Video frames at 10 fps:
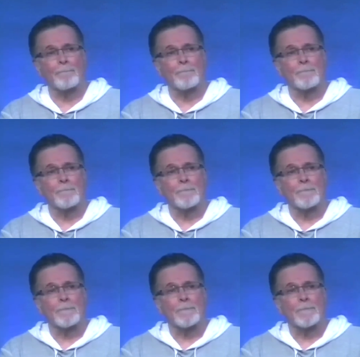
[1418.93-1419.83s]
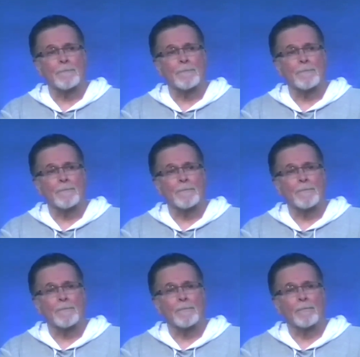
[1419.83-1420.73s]

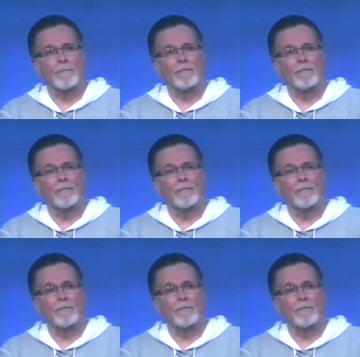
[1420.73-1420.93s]
[no speech]